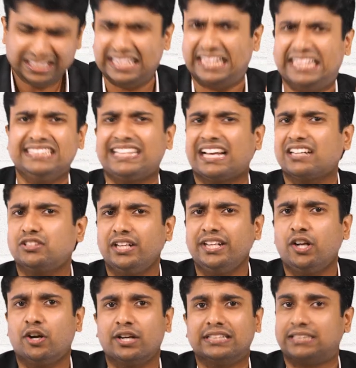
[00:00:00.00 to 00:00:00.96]
It is
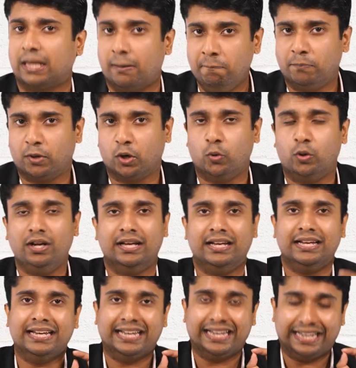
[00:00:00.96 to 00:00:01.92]
actually not a thumb rule.
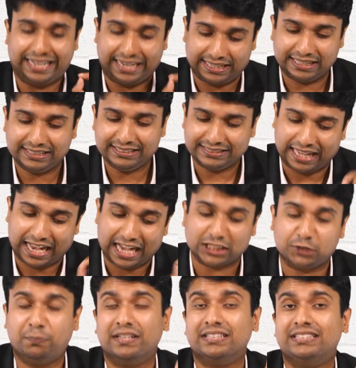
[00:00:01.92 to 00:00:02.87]
It is
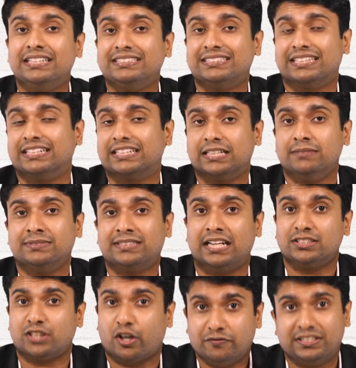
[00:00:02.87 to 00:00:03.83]
as per this
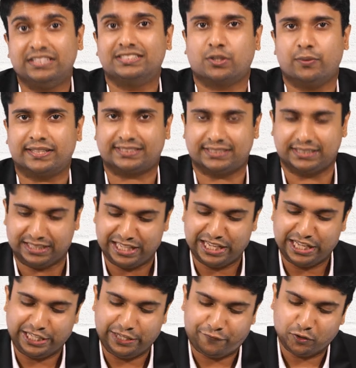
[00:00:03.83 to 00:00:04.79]
circumstance of this question.
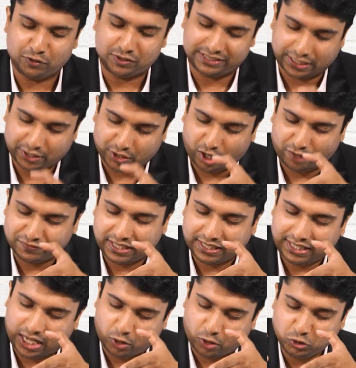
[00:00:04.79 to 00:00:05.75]
If you set off
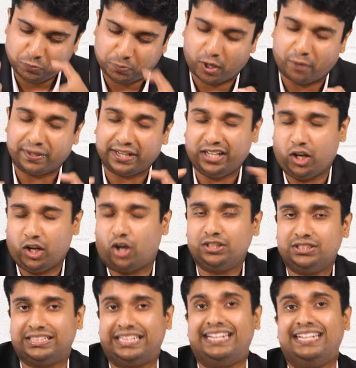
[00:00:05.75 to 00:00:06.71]
that house property
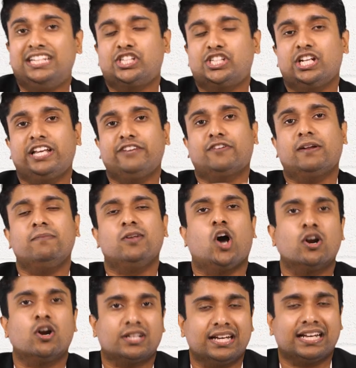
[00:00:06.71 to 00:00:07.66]
loss initially from
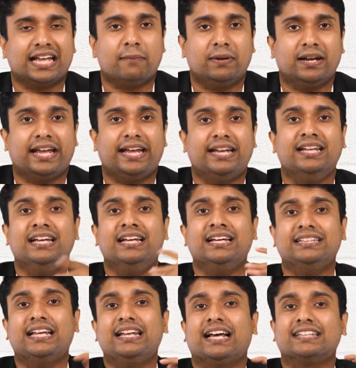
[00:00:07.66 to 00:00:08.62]
long-term capital gain, then